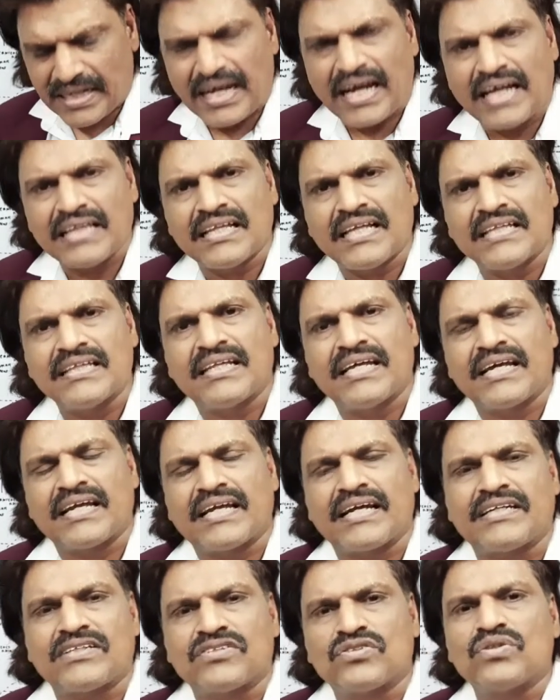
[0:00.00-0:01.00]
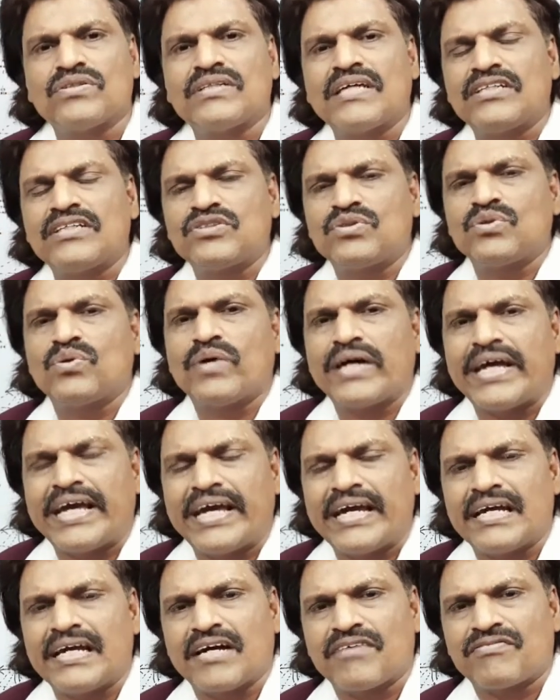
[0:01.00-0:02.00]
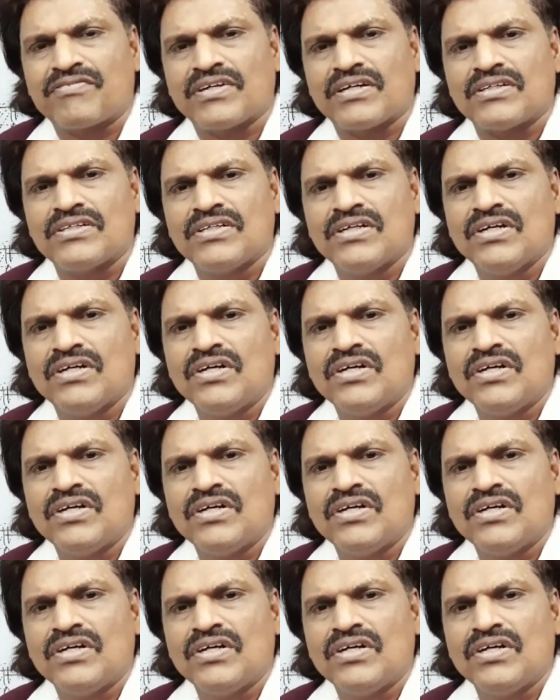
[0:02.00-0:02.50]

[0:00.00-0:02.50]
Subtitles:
and then they write. So there is no Agraphia.